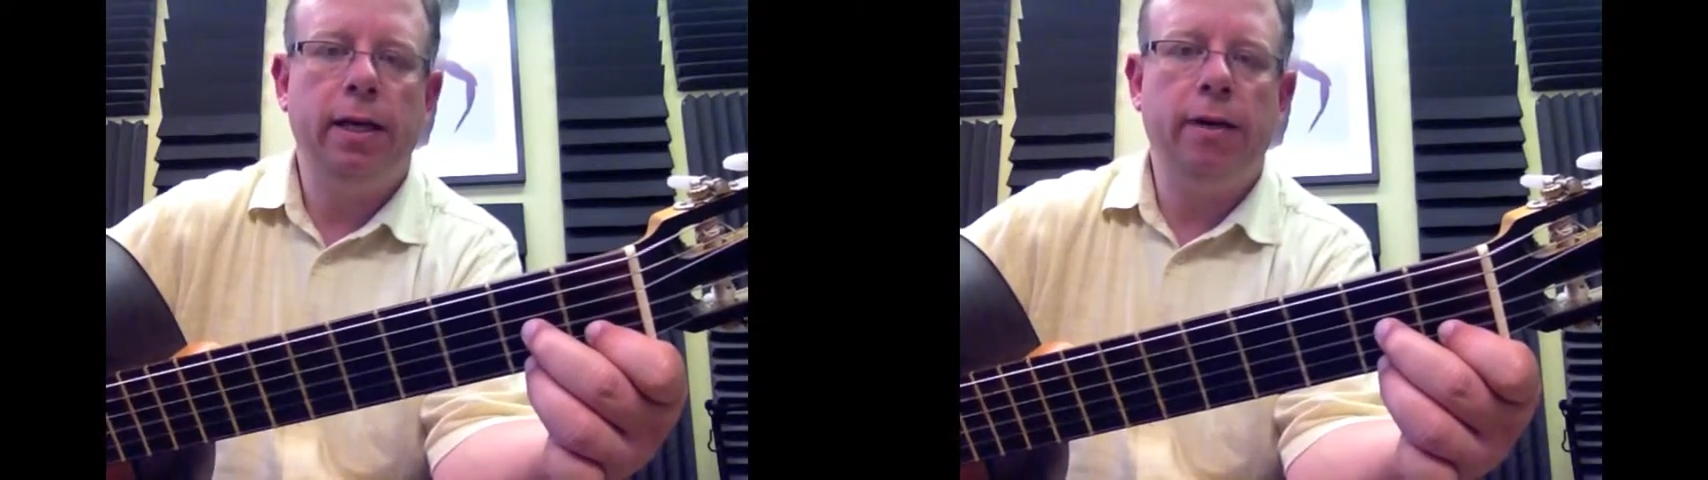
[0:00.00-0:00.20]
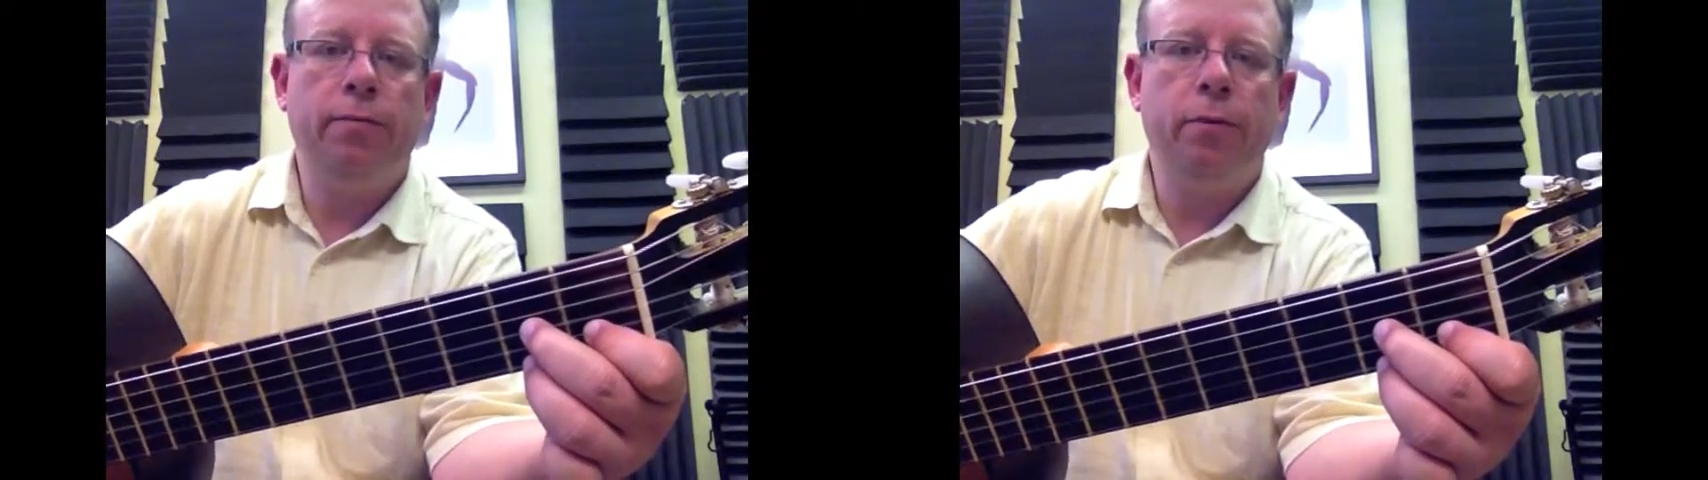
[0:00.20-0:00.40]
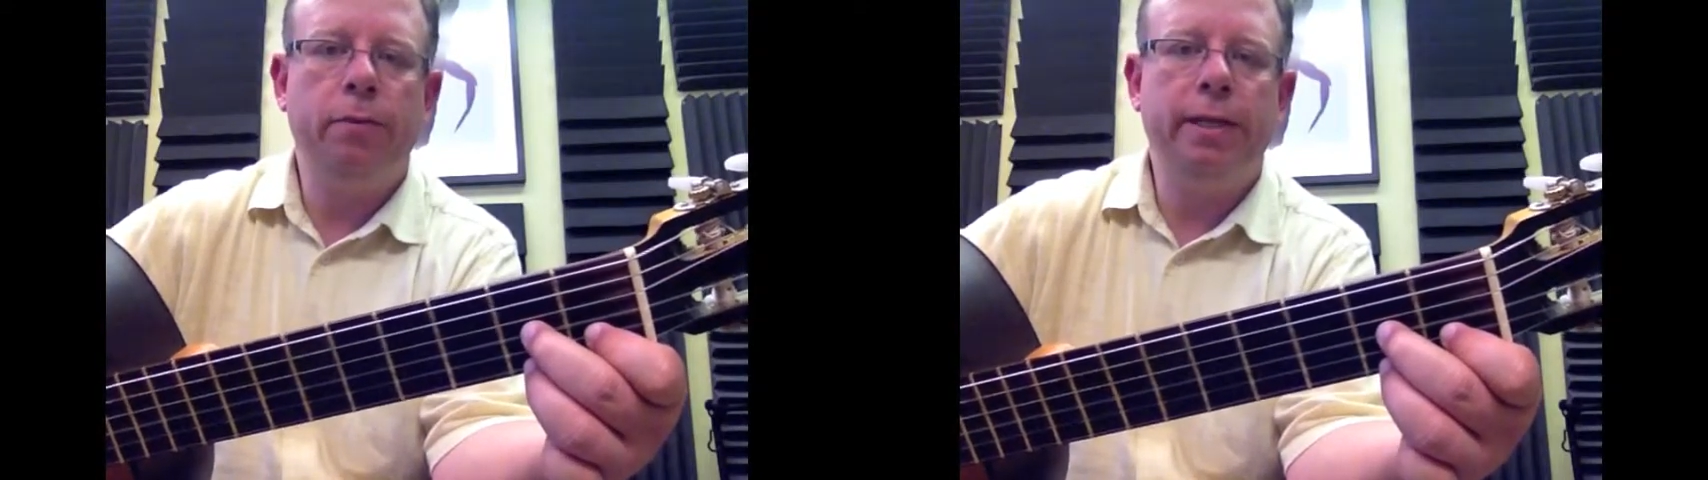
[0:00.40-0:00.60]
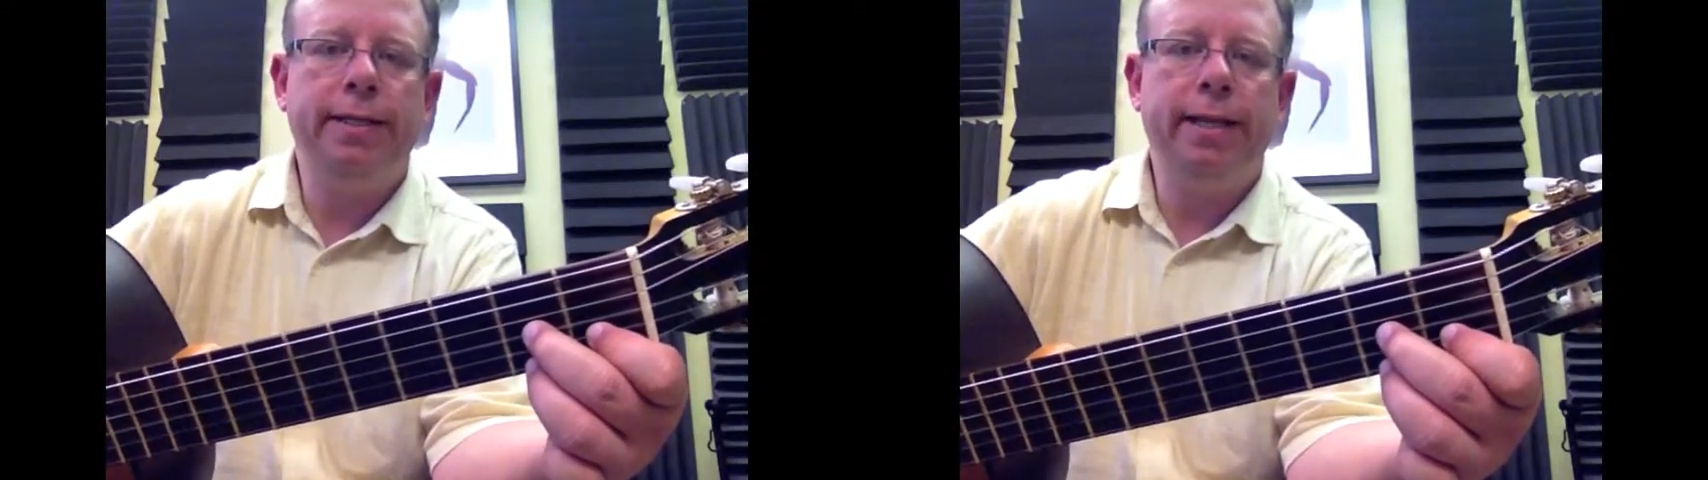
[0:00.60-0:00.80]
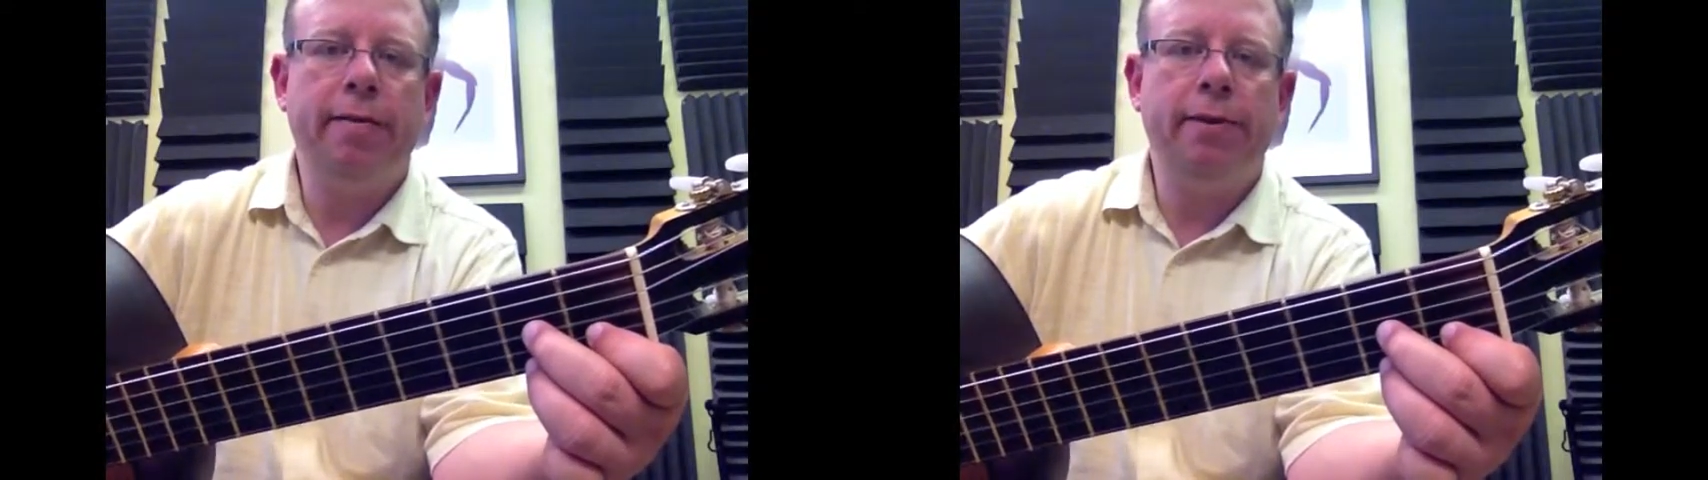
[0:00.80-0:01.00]
and from
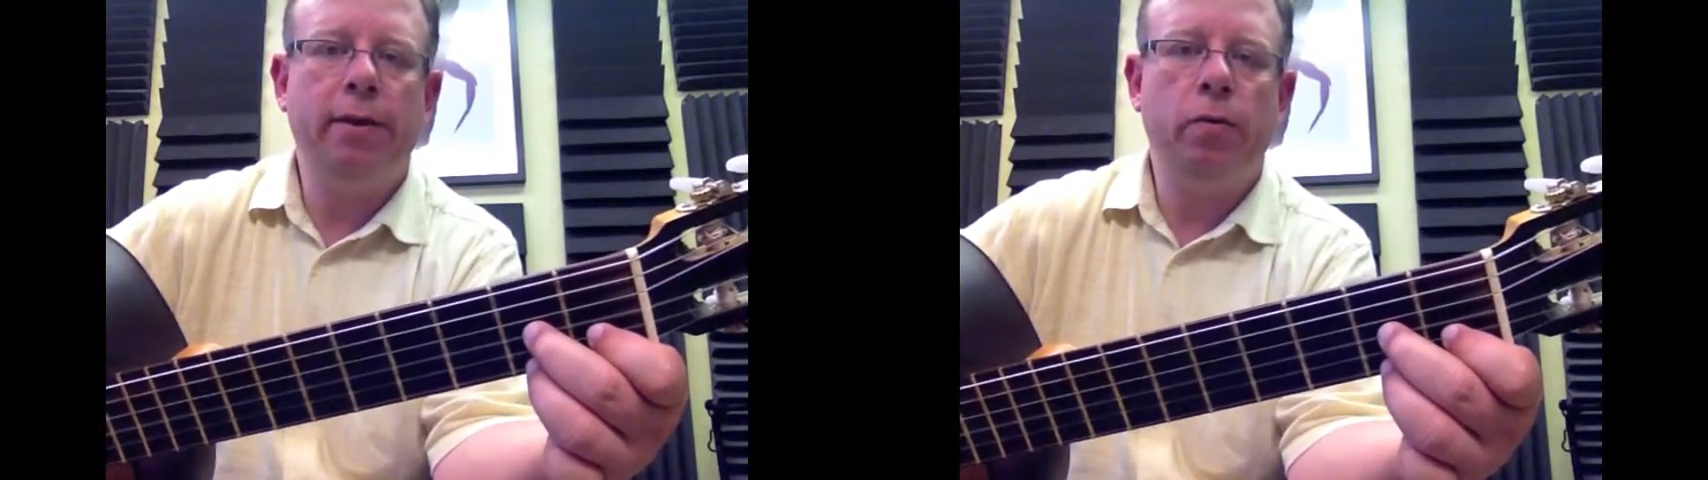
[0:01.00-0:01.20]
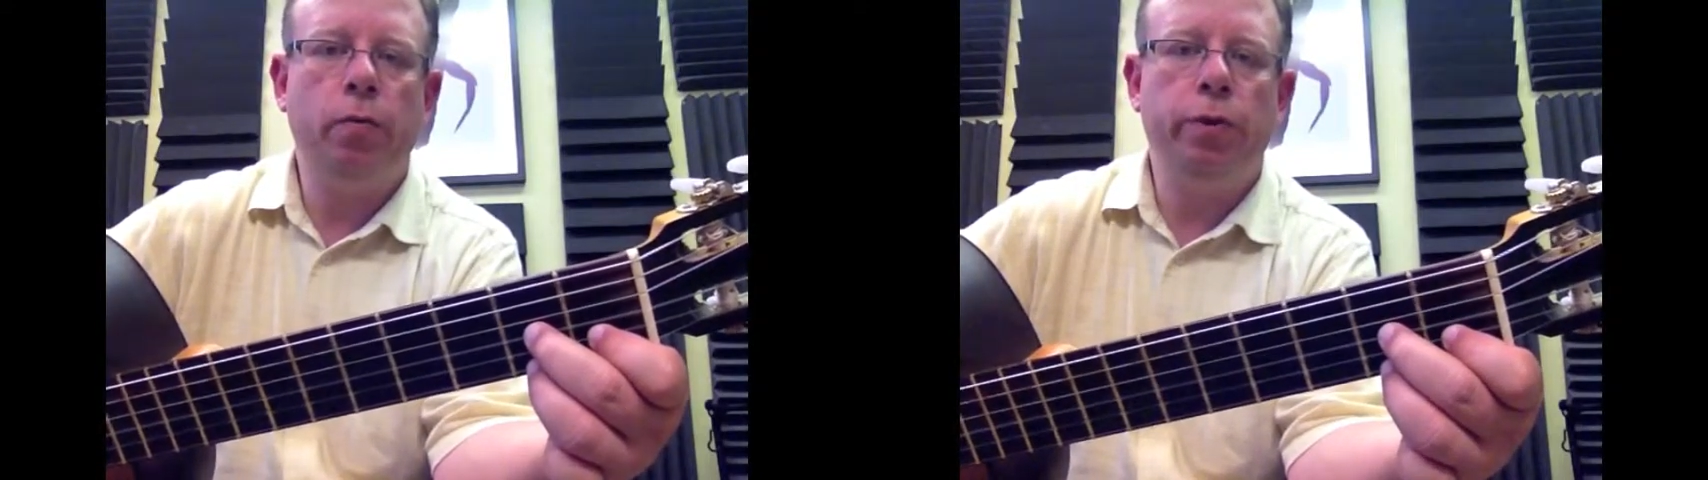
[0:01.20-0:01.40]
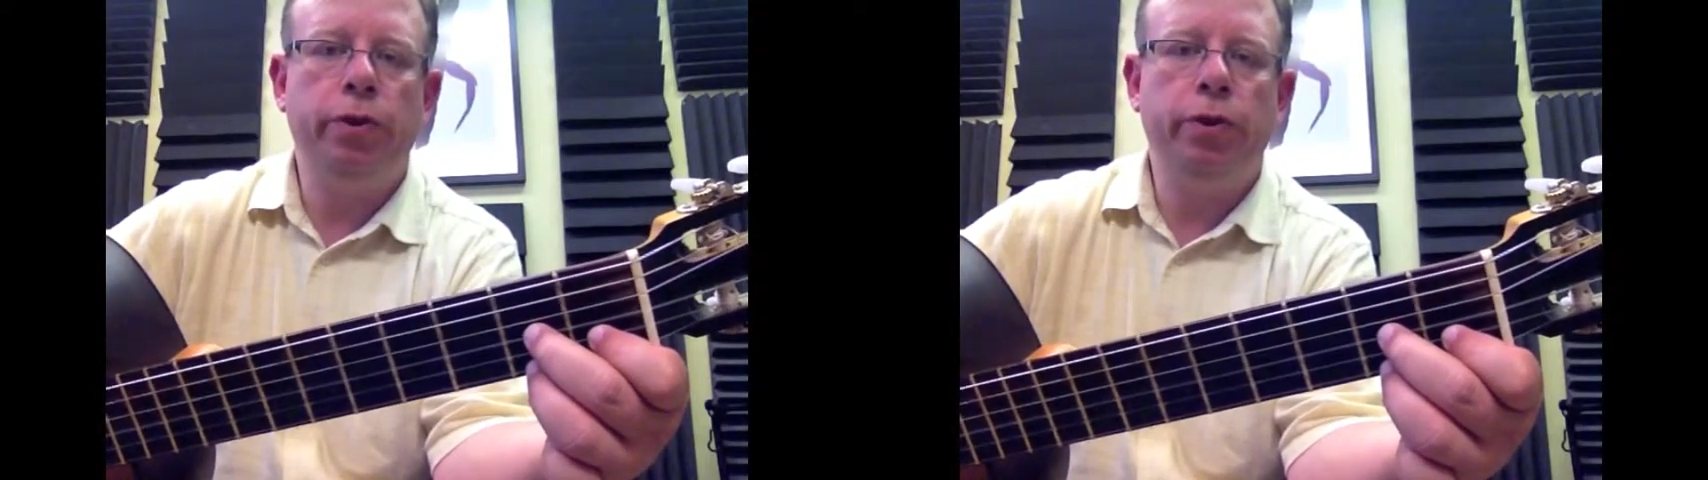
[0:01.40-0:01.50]
D7 we